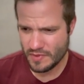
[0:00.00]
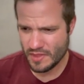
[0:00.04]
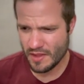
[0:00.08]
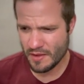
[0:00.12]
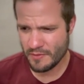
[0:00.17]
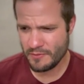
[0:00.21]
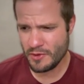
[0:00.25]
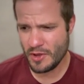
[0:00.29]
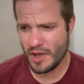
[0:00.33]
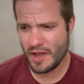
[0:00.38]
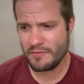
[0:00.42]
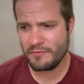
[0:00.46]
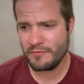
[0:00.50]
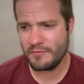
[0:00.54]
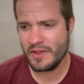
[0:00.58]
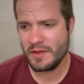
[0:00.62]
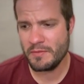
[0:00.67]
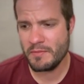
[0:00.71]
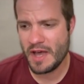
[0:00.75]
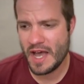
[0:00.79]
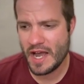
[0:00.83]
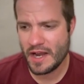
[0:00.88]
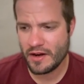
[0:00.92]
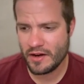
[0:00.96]
if you had
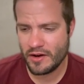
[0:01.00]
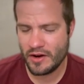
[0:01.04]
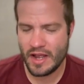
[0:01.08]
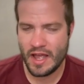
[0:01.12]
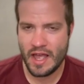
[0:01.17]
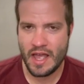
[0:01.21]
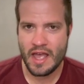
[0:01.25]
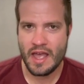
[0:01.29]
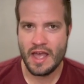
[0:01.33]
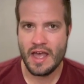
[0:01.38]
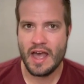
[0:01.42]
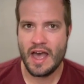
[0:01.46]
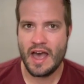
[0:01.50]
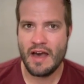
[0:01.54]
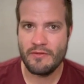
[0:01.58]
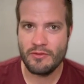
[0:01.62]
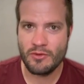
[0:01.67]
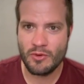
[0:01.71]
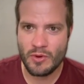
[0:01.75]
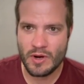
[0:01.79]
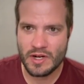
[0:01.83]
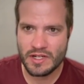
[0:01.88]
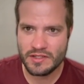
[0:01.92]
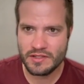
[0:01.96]
feedback,
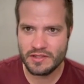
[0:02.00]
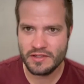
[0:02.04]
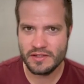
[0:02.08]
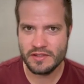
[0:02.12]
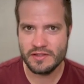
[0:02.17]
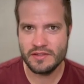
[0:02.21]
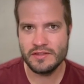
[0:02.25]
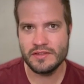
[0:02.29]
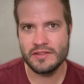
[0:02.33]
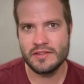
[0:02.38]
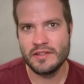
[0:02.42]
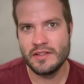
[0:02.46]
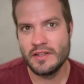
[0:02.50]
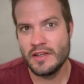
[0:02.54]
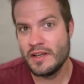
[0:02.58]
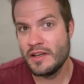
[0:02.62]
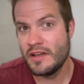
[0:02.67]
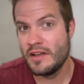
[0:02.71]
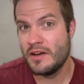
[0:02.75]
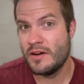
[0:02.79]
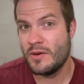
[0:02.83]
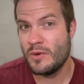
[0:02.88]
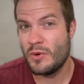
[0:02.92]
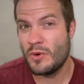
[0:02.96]
have questions,
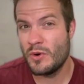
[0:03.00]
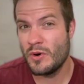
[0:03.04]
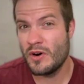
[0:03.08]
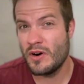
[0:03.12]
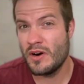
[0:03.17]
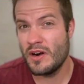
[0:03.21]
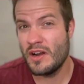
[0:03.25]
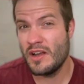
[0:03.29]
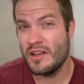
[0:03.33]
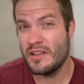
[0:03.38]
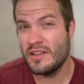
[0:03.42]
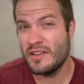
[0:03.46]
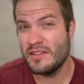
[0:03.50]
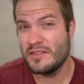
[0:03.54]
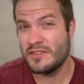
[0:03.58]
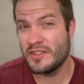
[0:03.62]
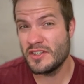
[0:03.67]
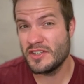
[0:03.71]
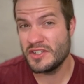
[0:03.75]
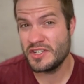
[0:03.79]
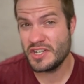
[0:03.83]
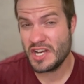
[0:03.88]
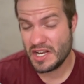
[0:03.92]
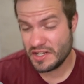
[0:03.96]
or
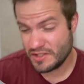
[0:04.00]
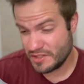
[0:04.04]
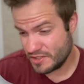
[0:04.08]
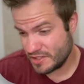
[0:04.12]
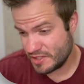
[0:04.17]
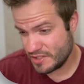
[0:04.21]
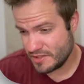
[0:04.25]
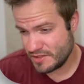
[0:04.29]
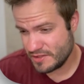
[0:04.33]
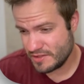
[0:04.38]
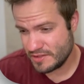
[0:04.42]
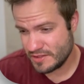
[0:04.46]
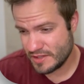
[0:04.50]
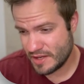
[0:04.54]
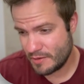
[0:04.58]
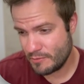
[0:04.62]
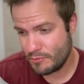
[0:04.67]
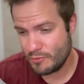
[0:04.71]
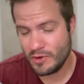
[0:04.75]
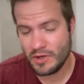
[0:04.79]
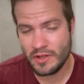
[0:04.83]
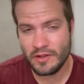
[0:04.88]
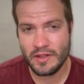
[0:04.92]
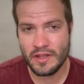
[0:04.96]
suggestions,
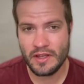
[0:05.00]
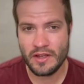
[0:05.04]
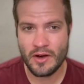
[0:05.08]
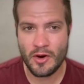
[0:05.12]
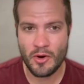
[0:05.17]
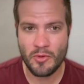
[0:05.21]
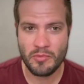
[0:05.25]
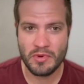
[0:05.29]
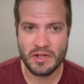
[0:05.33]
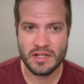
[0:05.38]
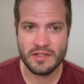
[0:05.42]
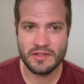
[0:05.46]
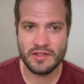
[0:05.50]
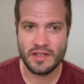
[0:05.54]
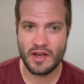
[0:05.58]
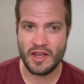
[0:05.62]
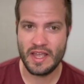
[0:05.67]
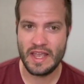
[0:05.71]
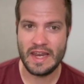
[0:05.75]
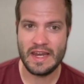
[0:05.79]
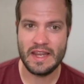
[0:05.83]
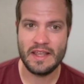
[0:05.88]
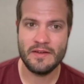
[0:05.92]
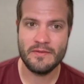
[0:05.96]
I'm really open
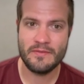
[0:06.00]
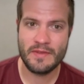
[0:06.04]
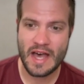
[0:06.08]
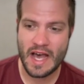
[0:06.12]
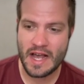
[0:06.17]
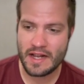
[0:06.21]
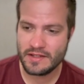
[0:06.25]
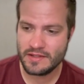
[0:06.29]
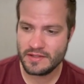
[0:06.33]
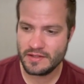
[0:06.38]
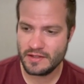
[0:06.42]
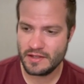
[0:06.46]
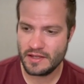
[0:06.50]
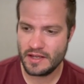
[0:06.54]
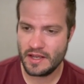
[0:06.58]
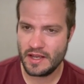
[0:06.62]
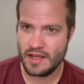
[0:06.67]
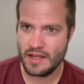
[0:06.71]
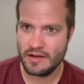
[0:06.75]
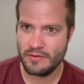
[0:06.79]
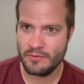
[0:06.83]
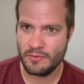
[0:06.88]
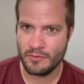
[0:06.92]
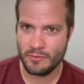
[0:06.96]
to any of that
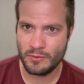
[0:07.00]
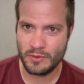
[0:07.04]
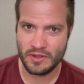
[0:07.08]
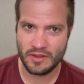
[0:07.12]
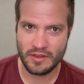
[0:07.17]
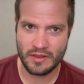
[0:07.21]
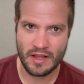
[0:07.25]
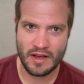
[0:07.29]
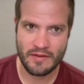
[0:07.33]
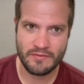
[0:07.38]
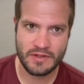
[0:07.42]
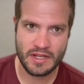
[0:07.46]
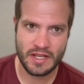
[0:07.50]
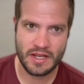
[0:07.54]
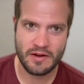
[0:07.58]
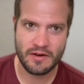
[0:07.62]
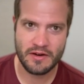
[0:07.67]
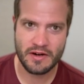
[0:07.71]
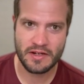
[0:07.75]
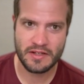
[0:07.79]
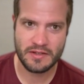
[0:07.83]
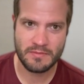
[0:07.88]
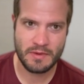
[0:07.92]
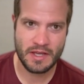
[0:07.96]
and would love to
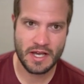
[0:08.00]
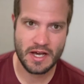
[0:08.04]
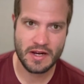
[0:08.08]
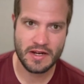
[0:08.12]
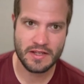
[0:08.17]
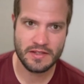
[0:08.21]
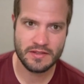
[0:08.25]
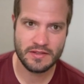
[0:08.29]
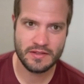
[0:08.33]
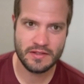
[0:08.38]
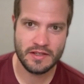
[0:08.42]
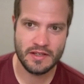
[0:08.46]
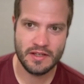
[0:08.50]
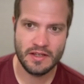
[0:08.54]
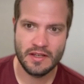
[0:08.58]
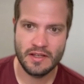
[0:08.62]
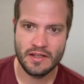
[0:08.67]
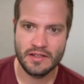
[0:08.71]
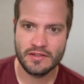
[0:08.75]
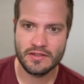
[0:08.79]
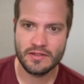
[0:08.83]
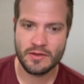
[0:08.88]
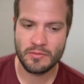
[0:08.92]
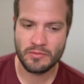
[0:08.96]
hear it. To be honest.
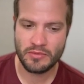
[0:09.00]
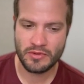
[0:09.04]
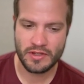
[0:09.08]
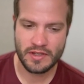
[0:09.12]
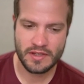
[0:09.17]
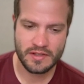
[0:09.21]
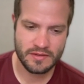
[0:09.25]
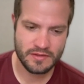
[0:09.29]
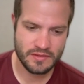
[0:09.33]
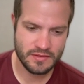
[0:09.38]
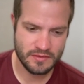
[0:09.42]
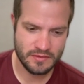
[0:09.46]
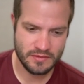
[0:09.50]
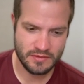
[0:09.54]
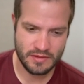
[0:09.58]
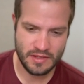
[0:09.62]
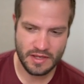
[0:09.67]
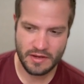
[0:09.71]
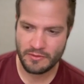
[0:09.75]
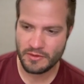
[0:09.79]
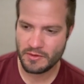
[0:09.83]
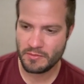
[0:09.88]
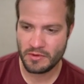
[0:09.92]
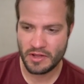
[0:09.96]
So please
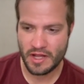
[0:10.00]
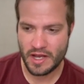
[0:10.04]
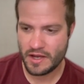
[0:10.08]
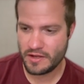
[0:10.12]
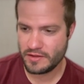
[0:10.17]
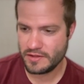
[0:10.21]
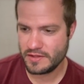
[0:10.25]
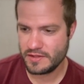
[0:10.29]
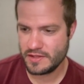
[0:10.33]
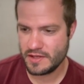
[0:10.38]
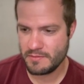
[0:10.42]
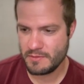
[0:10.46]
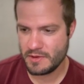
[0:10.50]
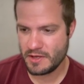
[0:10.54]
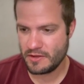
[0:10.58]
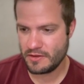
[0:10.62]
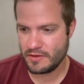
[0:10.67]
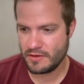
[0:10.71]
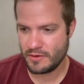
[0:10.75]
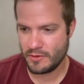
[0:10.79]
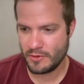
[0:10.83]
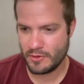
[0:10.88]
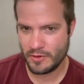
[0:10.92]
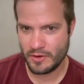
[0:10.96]
hit reply on this
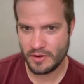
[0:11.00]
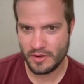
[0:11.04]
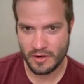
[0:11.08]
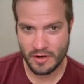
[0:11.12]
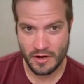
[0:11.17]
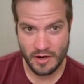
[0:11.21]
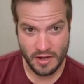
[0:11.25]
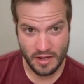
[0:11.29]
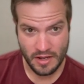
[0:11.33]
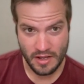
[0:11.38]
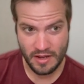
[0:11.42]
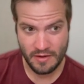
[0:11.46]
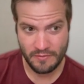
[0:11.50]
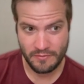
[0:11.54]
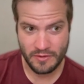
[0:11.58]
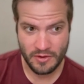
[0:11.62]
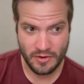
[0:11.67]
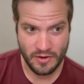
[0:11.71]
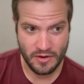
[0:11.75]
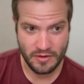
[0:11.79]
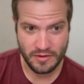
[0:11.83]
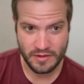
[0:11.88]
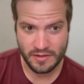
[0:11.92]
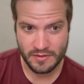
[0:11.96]
email, or if
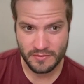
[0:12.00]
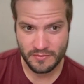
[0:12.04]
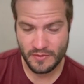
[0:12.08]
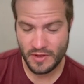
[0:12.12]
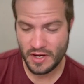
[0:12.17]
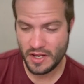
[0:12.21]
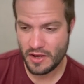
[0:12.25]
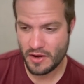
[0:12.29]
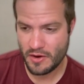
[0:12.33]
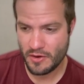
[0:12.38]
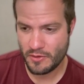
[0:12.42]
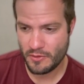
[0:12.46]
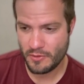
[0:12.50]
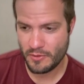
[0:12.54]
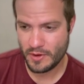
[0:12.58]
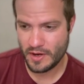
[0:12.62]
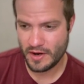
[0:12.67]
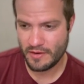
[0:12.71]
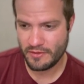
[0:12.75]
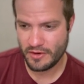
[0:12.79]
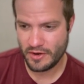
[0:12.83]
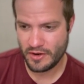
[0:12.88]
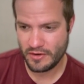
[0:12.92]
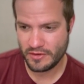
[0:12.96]
you're on this video,
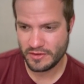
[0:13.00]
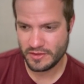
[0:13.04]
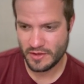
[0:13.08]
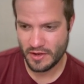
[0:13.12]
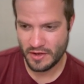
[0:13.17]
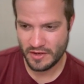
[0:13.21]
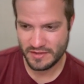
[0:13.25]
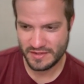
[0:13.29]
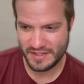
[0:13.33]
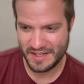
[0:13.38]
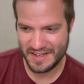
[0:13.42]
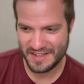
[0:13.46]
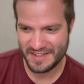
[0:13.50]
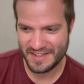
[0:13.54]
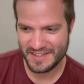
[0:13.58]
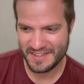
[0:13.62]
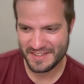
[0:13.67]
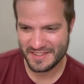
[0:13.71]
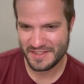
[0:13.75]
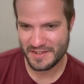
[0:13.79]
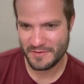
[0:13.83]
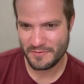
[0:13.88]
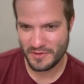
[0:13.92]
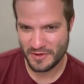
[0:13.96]
wherever you're seeing
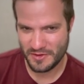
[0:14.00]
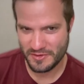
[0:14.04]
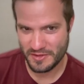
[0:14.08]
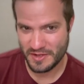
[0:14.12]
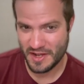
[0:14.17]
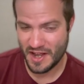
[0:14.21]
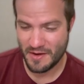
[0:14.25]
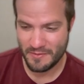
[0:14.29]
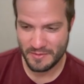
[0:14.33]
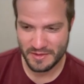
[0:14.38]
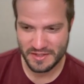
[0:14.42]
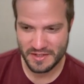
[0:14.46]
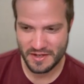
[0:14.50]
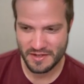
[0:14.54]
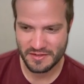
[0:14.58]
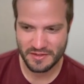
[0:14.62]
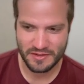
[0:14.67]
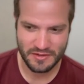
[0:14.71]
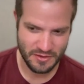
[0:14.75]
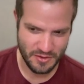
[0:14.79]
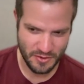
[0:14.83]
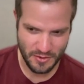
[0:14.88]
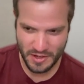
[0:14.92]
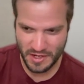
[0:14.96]
this, if there's a comment
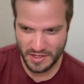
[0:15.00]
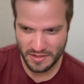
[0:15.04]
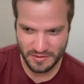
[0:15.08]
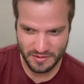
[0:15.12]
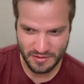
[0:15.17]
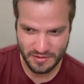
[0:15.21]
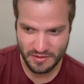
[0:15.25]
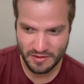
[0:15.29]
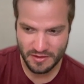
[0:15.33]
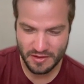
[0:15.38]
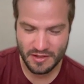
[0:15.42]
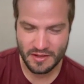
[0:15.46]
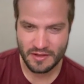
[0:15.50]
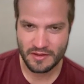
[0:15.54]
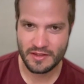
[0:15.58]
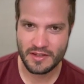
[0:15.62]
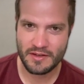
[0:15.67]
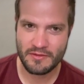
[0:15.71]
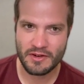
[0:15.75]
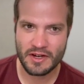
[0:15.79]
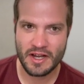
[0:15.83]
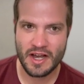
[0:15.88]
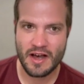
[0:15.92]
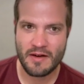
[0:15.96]
section, go ahead and
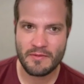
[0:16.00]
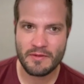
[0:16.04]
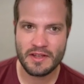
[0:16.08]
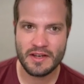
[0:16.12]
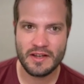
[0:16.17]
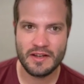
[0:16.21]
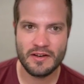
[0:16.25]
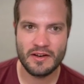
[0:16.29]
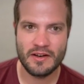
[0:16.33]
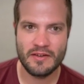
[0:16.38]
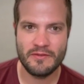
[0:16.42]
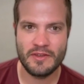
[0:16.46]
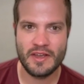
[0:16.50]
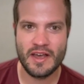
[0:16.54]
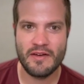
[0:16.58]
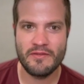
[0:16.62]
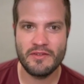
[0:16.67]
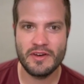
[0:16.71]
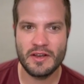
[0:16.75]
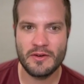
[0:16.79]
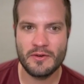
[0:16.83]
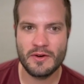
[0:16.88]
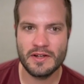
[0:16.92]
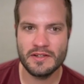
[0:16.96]
leave a comment. If you
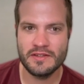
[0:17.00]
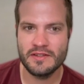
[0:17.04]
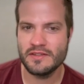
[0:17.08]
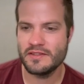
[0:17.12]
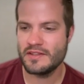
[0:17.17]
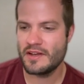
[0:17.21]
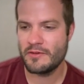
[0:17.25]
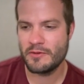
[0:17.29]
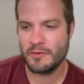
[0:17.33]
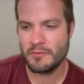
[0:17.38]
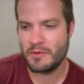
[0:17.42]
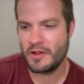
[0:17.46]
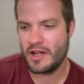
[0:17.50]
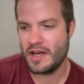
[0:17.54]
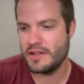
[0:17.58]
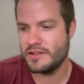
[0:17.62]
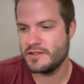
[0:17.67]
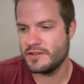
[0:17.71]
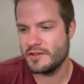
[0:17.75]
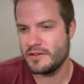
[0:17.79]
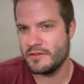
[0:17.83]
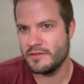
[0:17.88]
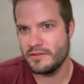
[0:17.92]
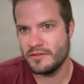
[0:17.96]
have any questions, I'll reply
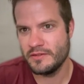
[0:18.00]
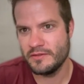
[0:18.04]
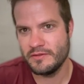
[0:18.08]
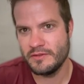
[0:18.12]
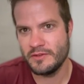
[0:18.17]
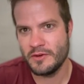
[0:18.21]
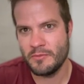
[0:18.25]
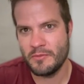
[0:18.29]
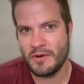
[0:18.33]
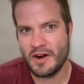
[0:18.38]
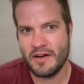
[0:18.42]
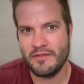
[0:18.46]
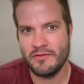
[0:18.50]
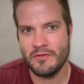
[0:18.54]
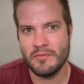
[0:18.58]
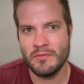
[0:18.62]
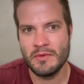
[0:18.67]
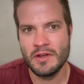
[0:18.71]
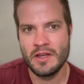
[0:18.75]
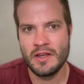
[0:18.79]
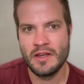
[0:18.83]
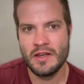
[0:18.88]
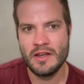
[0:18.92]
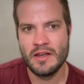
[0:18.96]
to you. No
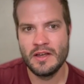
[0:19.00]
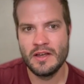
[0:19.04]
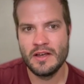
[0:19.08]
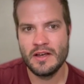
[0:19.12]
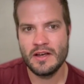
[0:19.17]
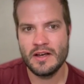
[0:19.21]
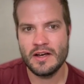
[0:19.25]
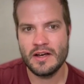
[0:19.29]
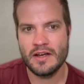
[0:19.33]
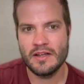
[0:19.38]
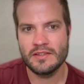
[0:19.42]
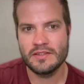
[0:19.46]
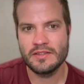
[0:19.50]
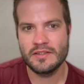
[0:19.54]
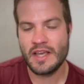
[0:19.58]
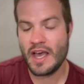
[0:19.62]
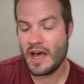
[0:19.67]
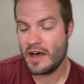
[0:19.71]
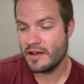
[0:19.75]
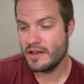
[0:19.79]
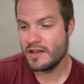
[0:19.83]
problem. Uh, so yeah,